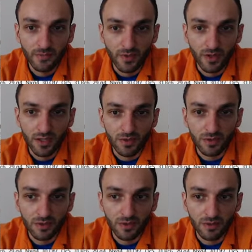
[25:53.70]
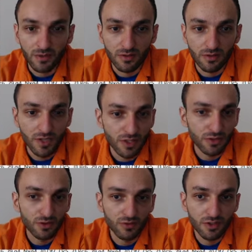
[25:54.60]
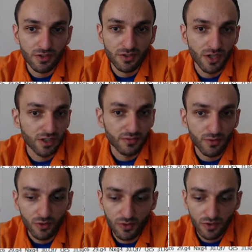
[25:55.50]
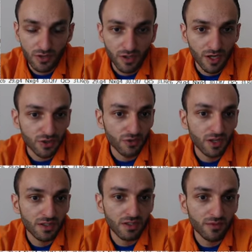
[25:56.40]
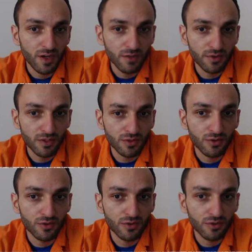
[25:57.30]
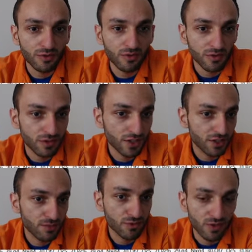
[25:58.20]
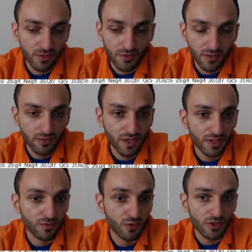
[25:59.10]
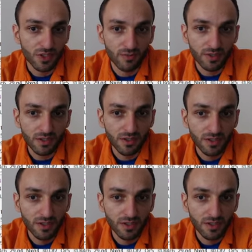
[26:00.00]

and uh, knight e2, there is knight e4. I saw knight d5, but I thought uh, e takes d, bishop c5, knight e4 is coming,